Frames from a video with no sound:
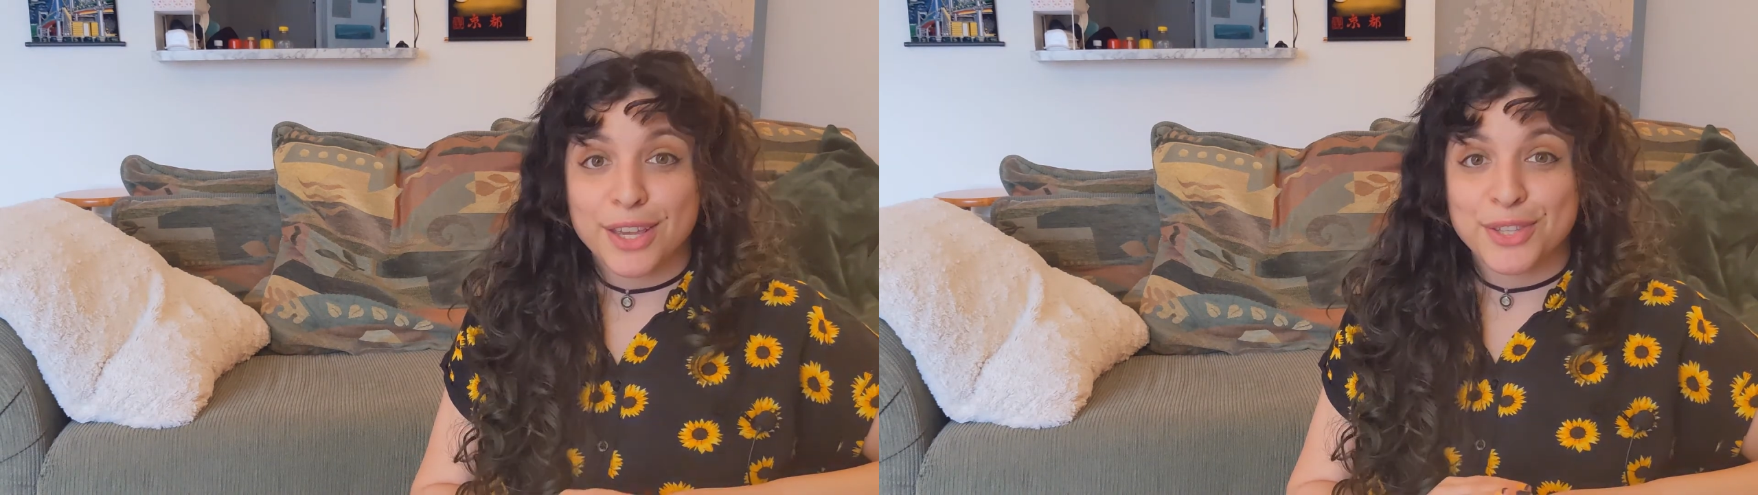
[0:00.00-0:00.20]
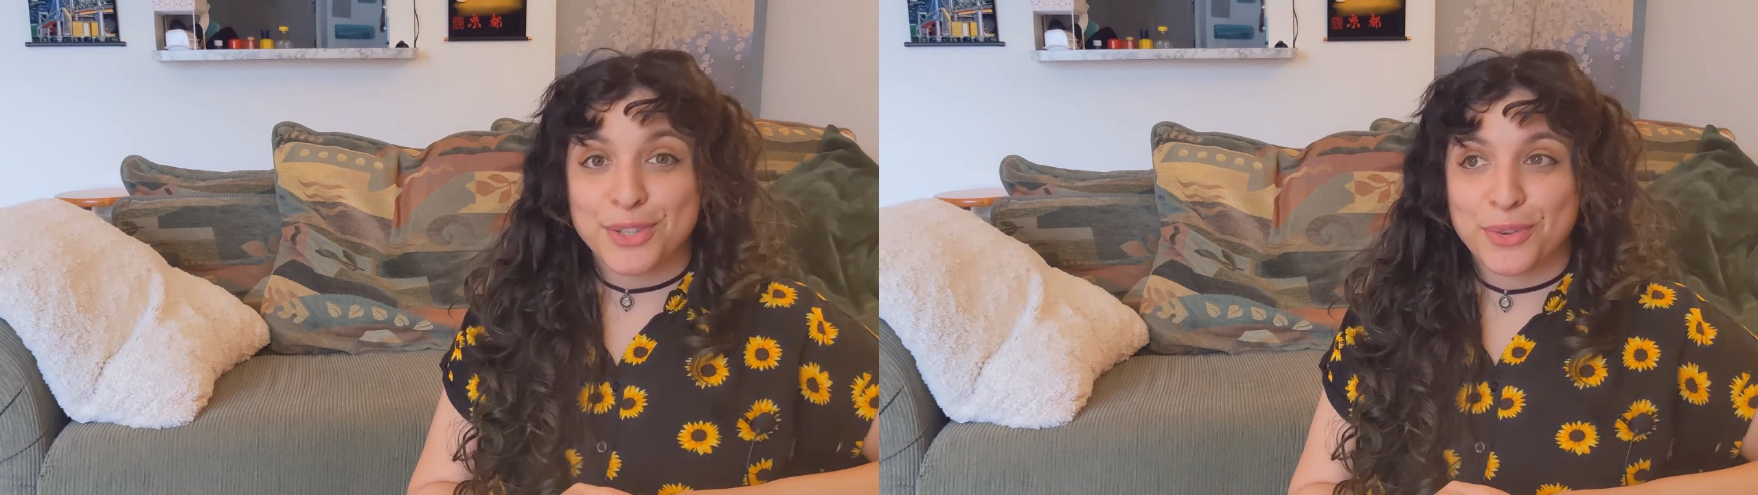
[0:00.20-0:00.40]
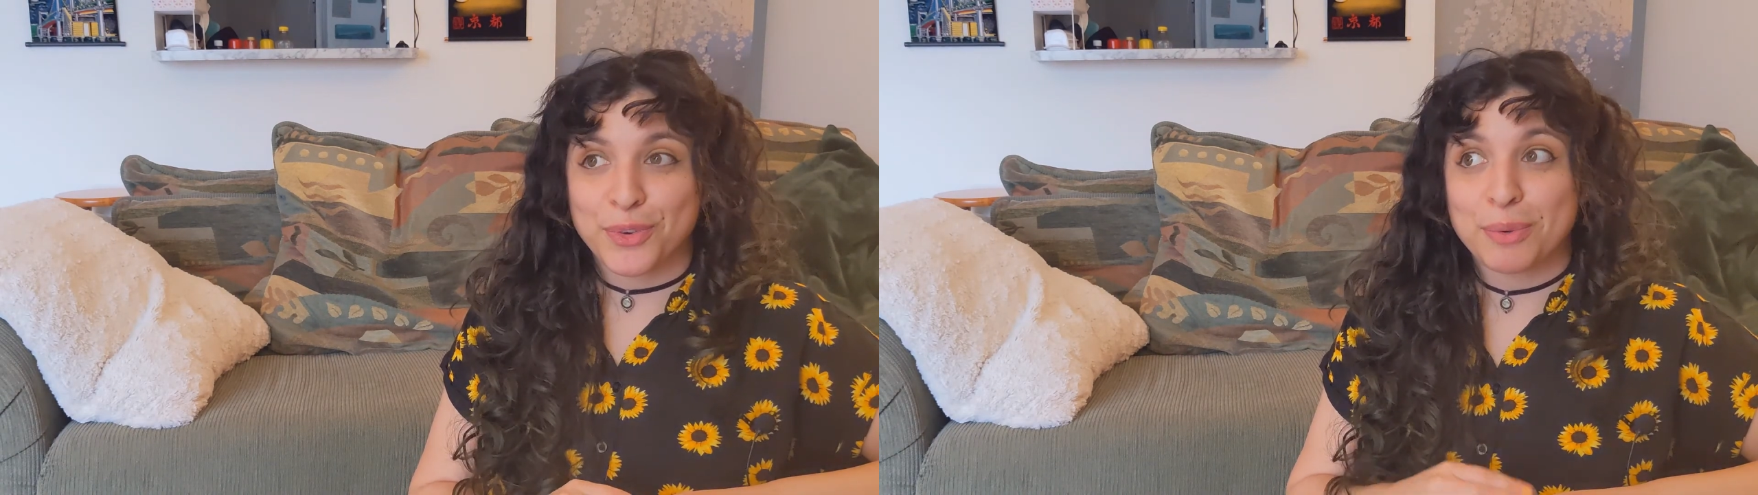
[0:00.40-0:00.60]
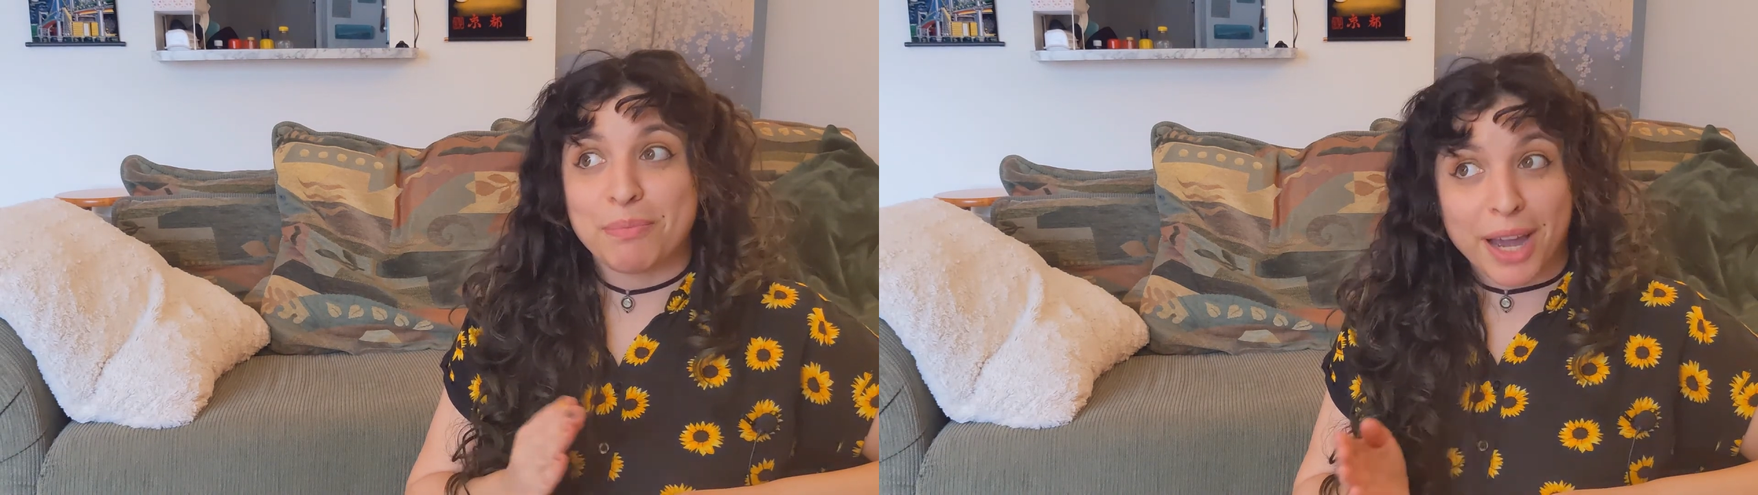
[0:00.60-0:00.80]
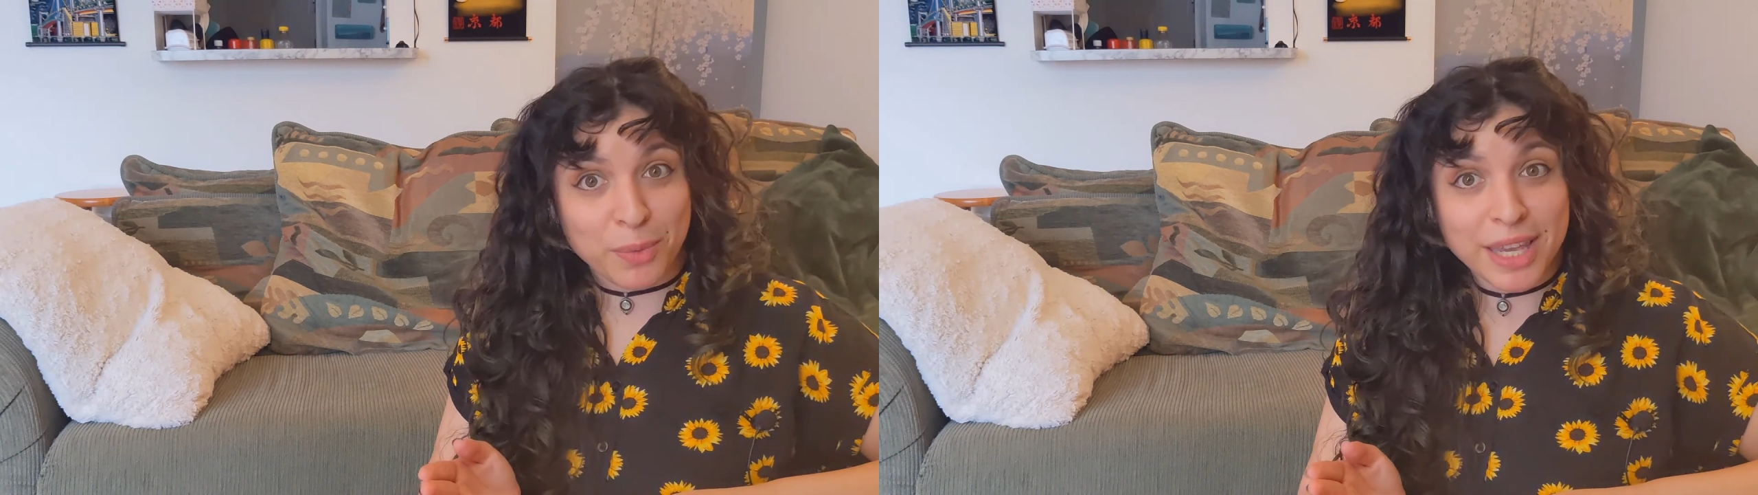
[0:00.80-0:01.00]
So for
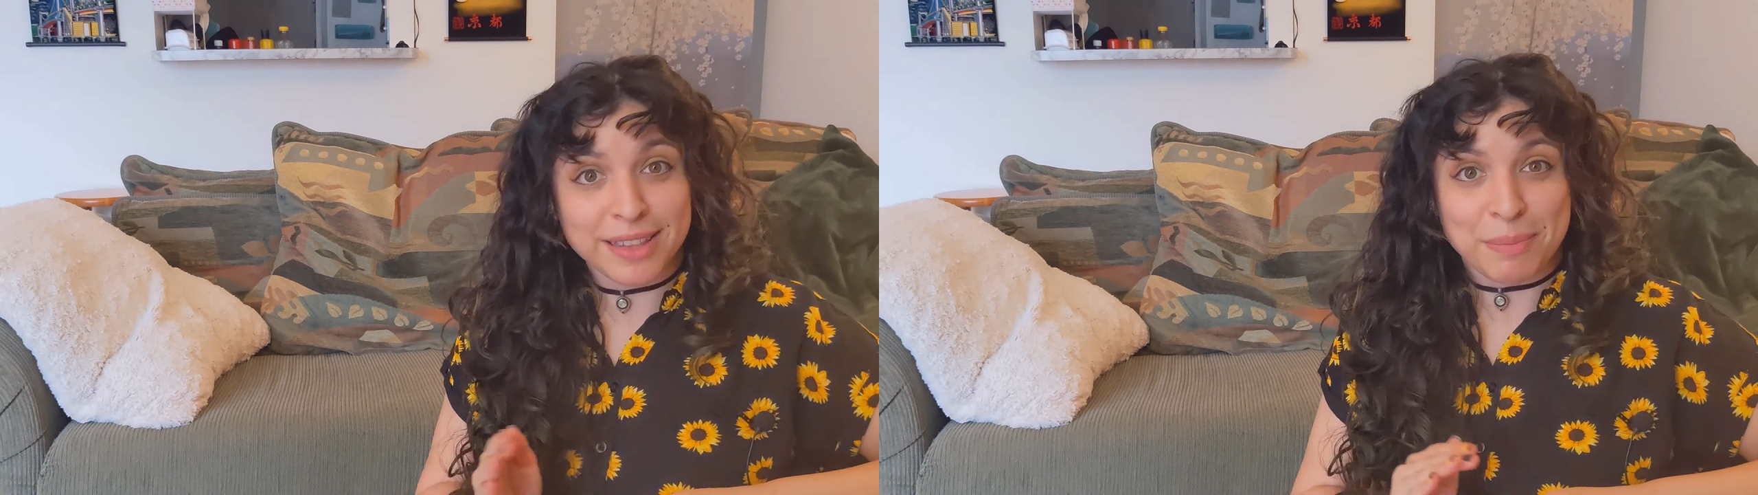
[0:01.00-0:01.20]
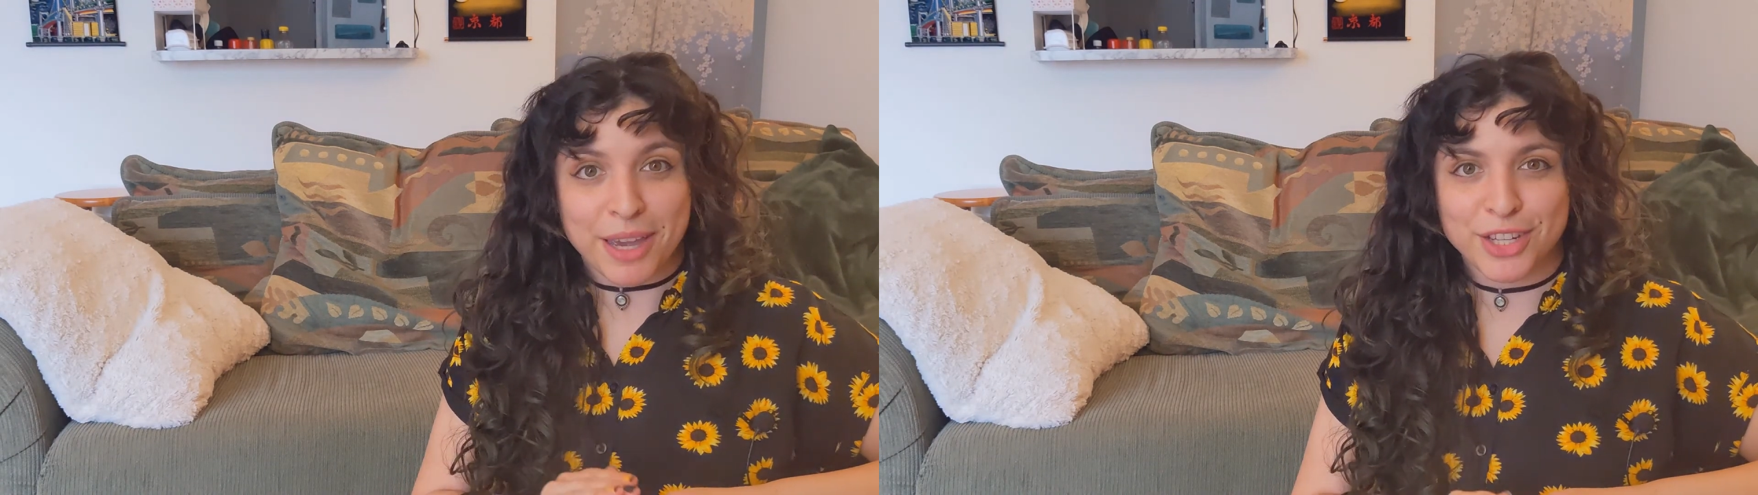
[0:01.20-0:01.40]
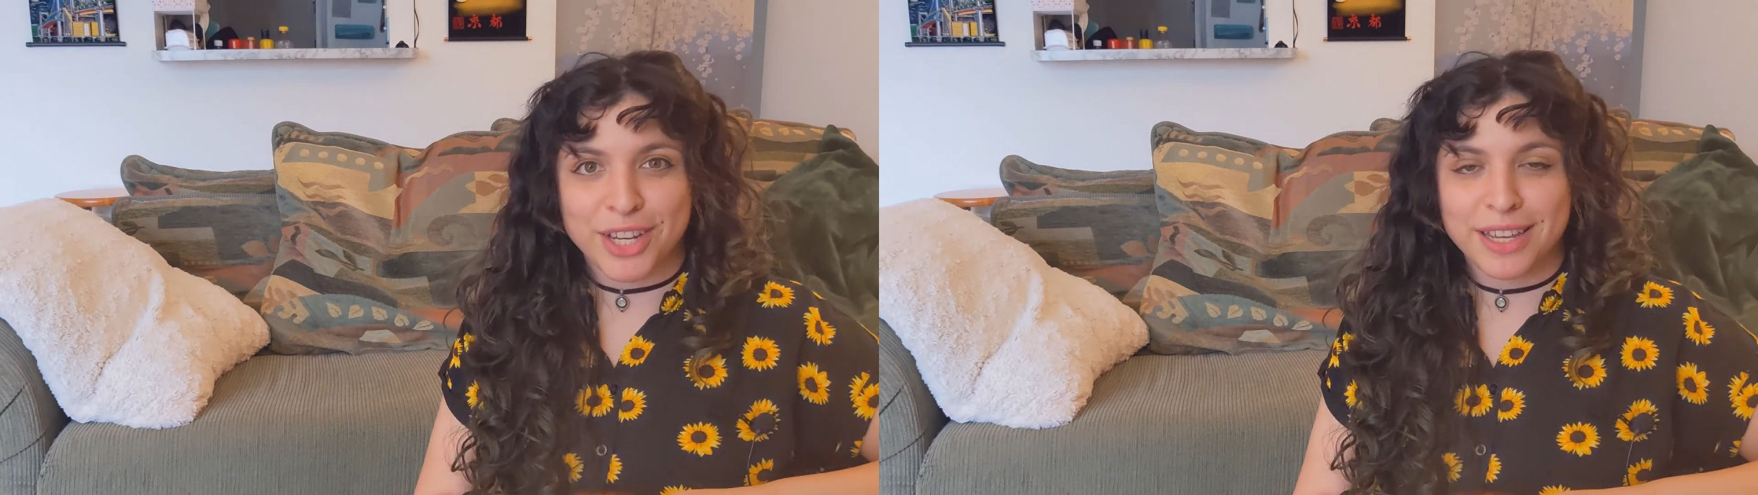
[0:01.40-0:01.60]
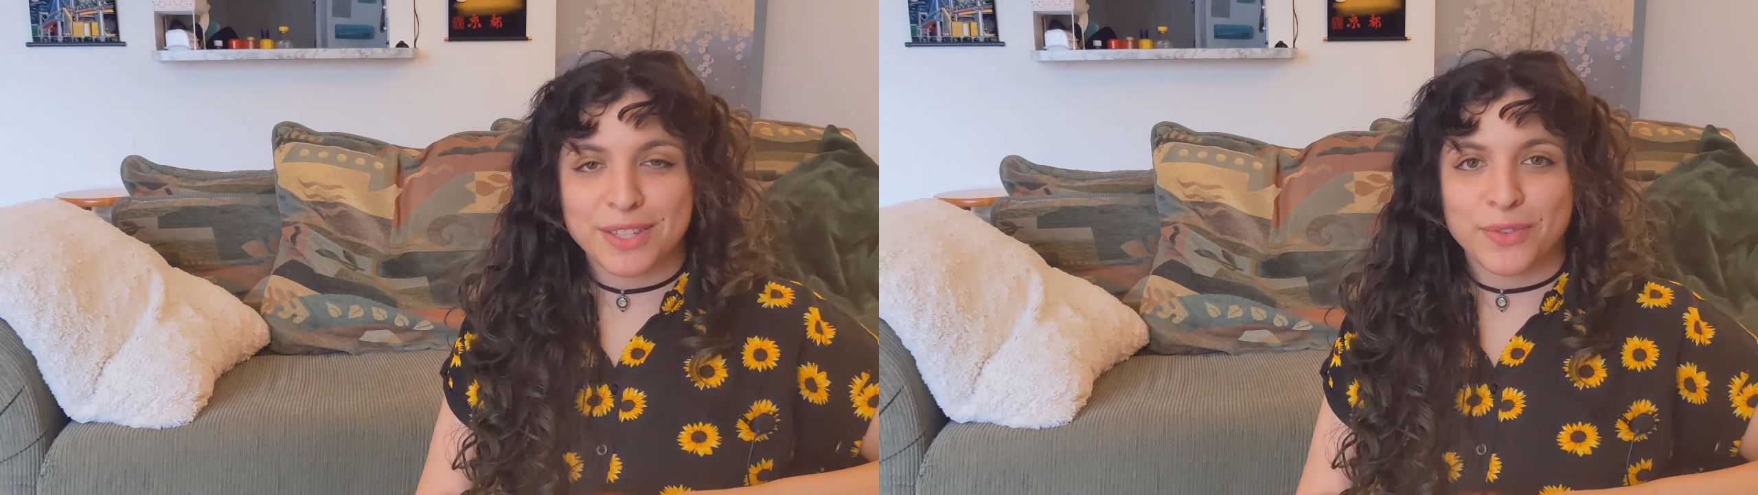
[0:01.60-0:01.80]
bi-weekly paychecks,